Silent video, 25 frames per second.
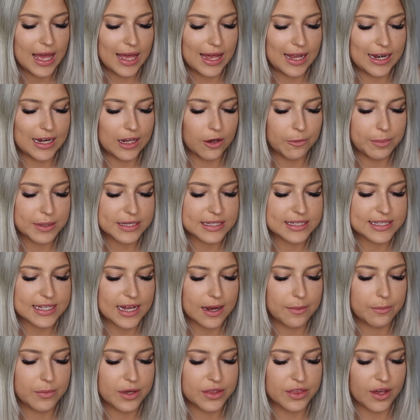A little bit
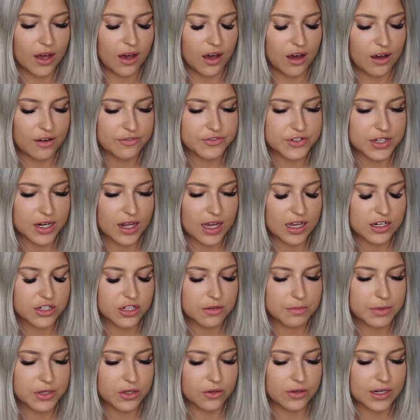same with Afterlight, to
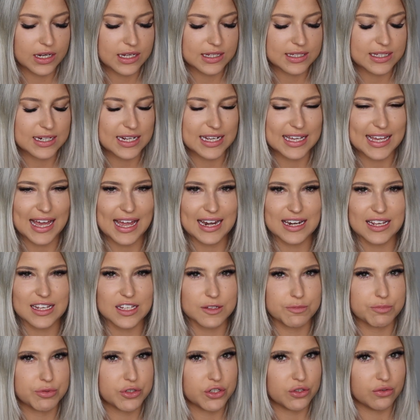be honest. Again, it is
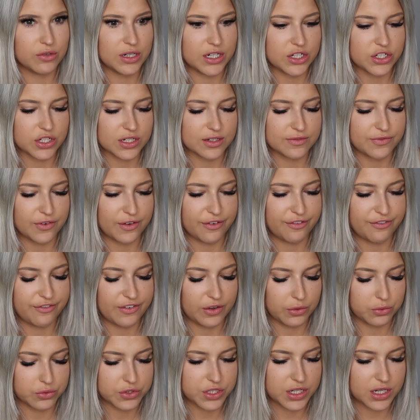purely just for
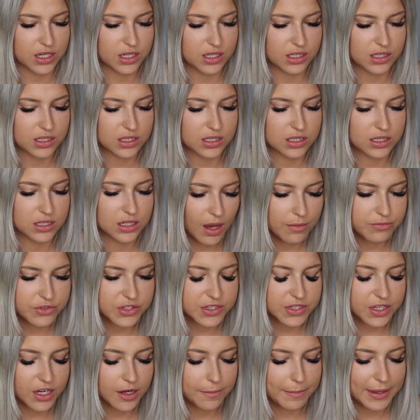filters. I'm
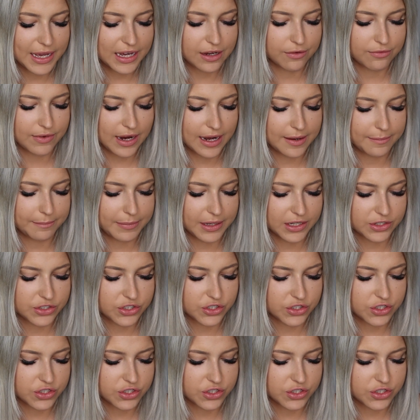just gonna pick a random picture